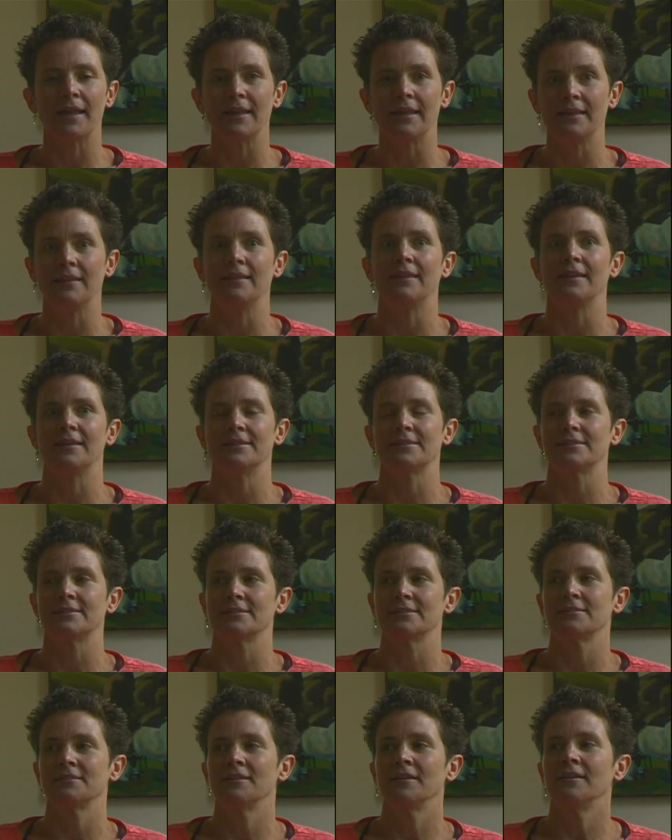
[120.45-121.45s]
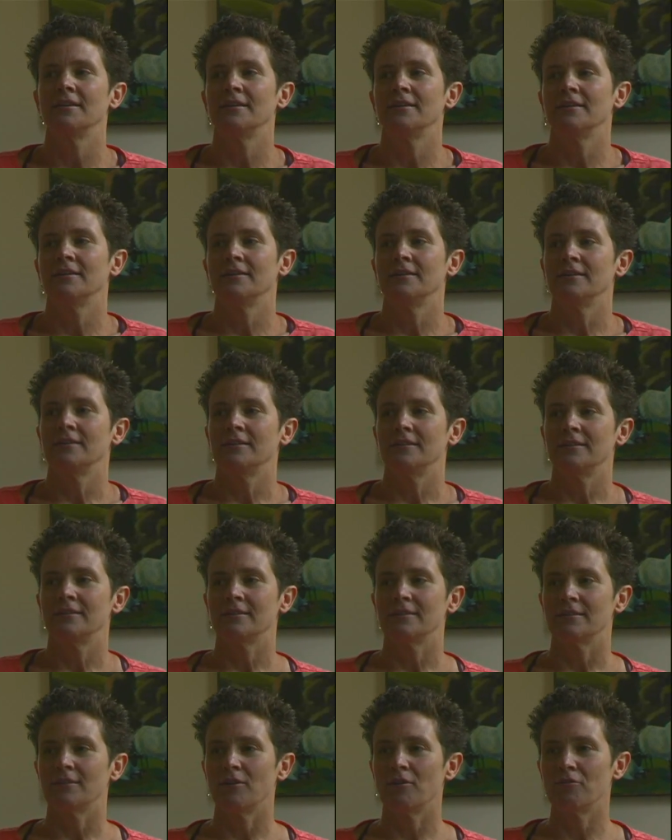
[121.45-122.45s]
in this
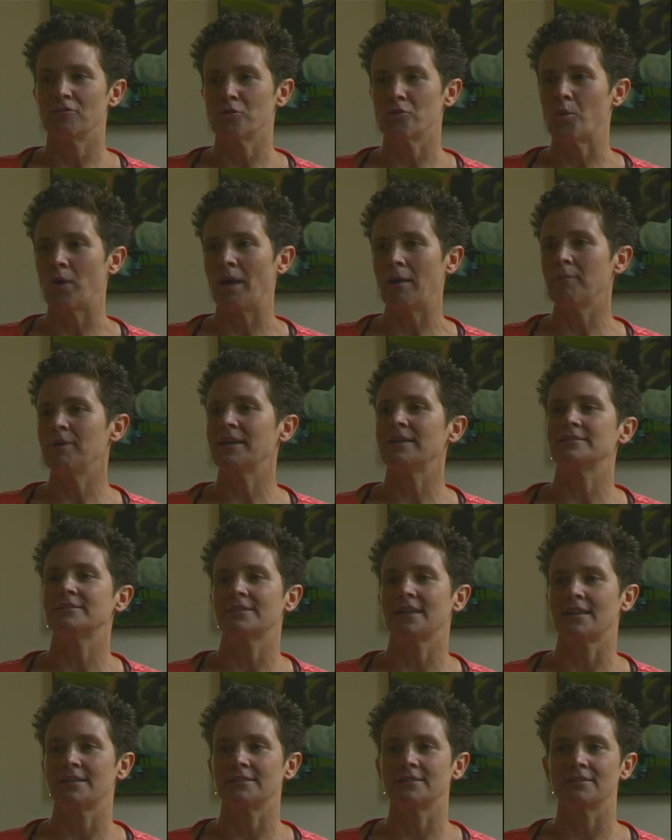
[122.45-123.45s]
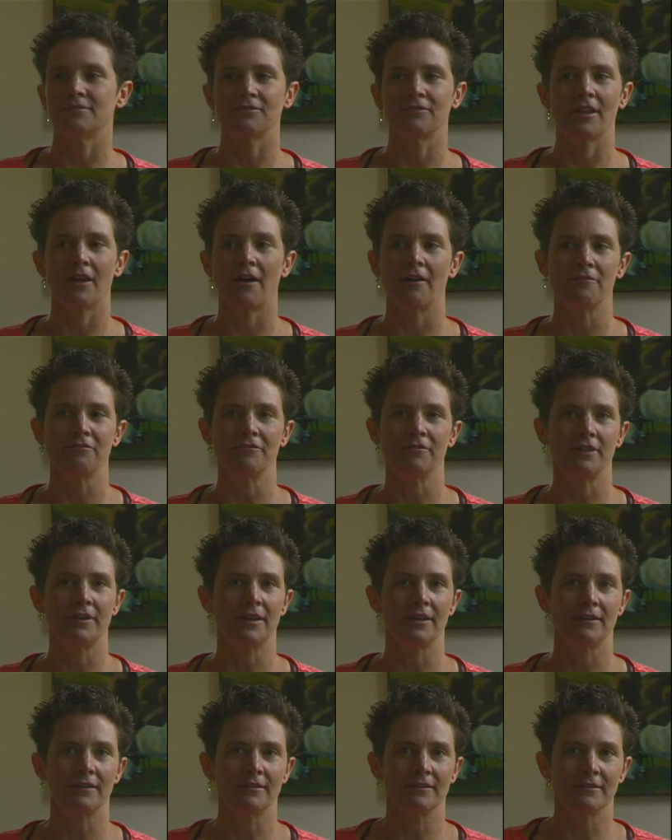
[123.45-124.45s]
overwhelming sense of love
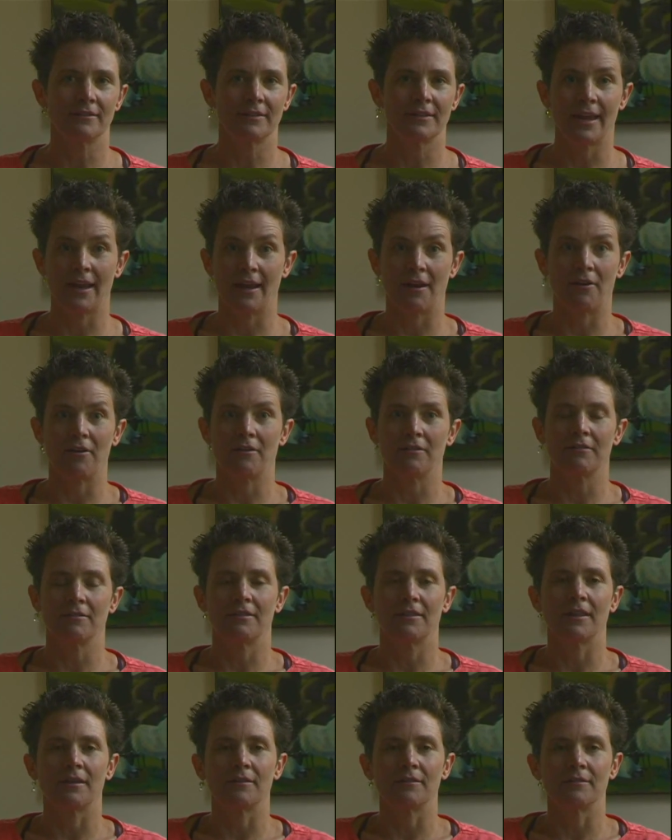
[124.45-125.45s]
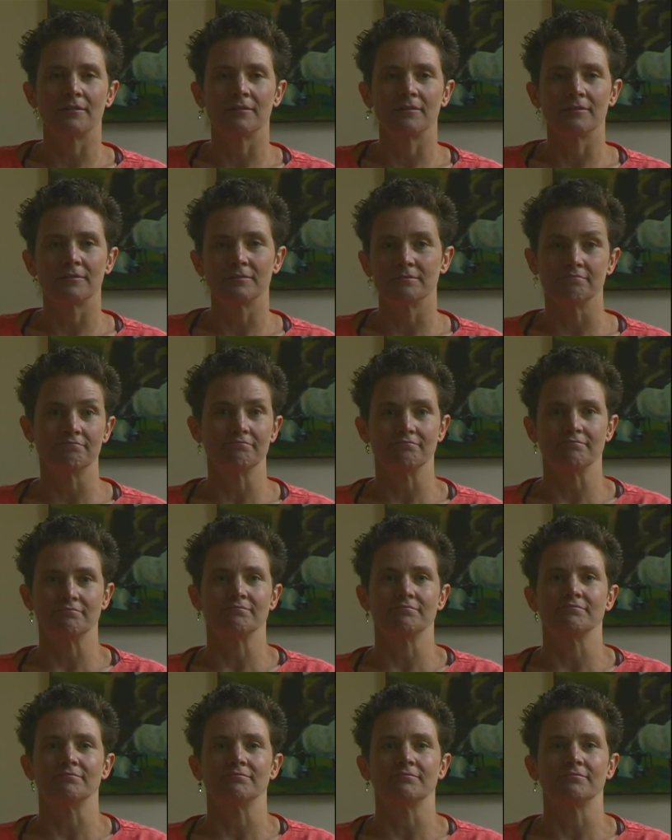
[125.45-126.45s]
and care that
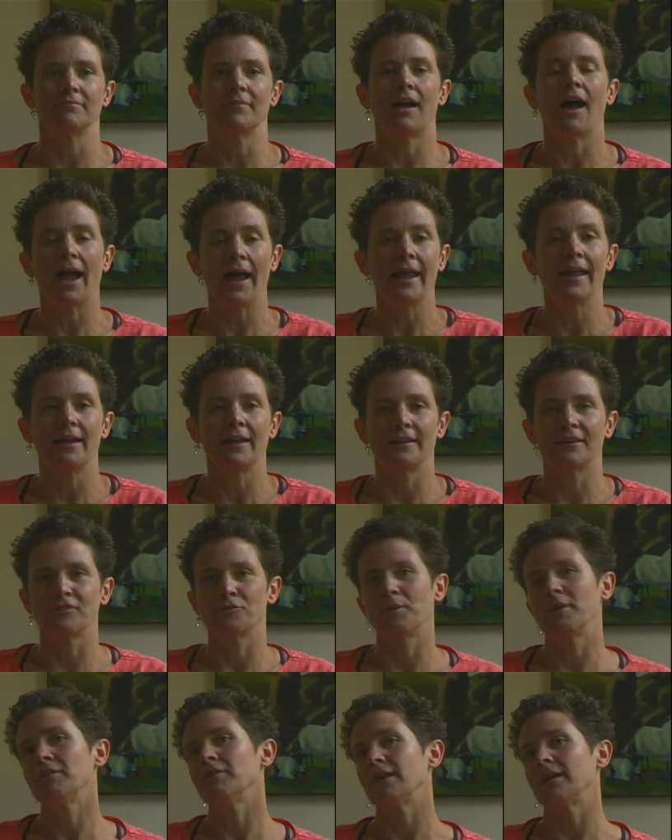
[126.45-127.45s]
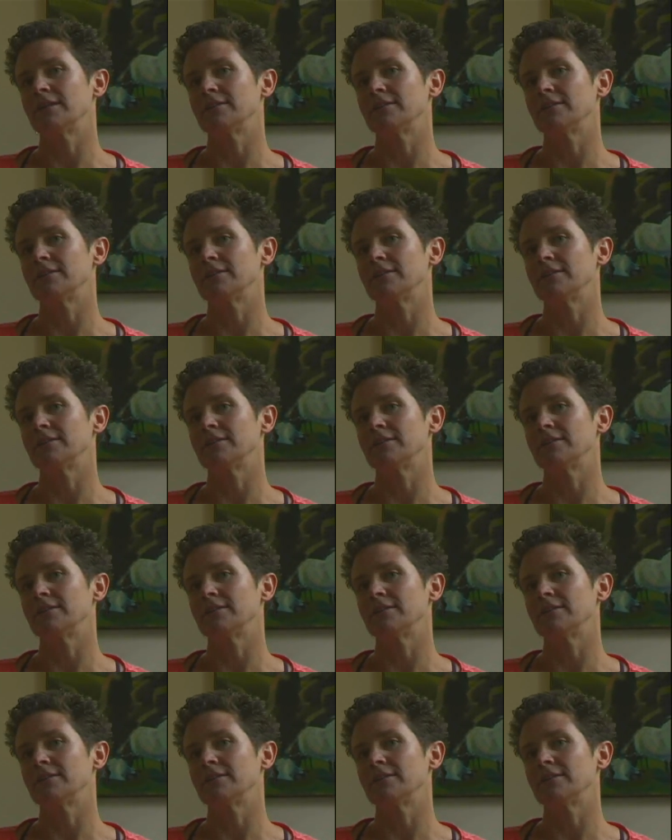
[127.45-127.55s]
I had experienced.